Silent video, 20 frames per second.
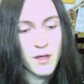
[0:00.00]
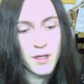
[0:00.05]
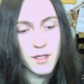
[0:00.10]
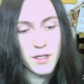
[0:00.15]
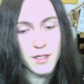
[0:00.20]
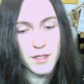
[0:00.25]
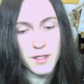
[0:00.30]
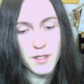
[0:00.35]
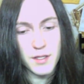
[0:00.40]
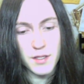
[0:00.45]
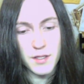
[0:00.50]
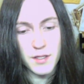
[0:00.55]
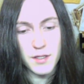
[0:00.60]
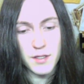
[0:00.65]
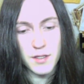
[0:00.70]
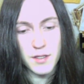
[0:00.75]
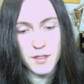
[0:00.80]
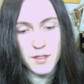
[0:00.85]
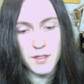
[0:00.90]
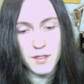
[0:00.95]

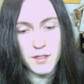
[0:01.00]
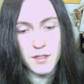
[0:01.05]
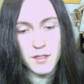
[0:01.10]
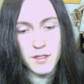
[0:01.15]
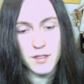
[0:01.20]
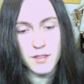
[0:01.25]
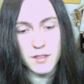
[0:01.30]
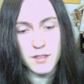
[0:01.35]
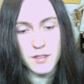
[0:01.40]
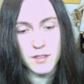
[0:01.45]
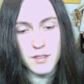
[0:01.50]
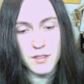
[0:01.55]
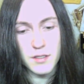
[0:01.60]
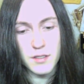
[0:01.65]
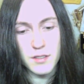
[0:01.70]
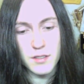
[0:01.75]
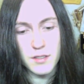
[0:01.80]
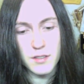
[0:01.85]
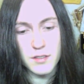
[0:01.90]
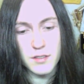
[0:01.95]
he
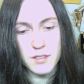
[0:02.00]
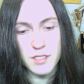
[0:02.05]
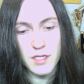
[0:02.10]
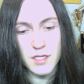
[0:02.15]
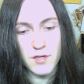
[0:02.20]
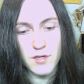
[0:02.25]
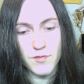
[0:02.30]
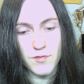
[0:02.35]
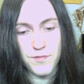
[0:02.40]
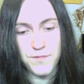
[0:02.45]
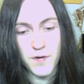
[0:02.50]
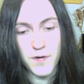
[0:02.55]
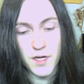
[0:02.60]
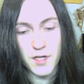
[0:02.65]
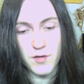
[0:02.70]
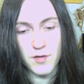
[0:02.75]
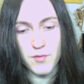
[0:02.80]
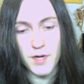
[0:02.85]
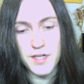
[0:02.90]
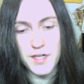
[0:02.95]
did a fucking
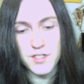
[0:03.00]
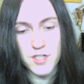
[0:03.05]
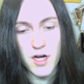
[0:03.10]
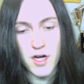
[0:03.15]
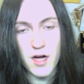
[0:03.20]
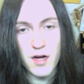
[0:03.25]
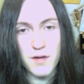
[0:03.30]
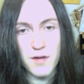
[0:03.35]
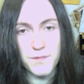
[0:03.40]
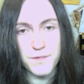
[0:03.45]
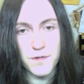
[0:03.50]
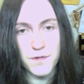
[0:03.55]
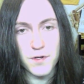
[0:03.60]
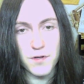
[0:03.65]
great job for